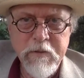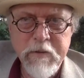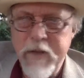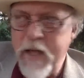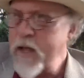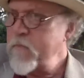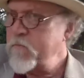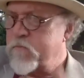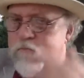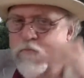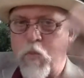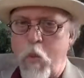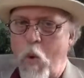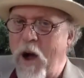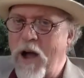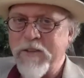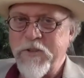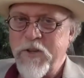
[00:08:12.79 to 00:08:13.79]
They
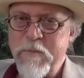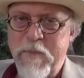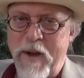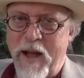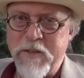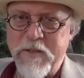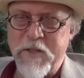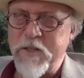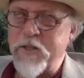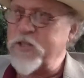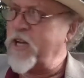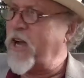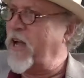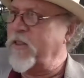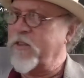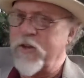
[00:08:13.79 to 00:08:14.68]
want to bond to the child.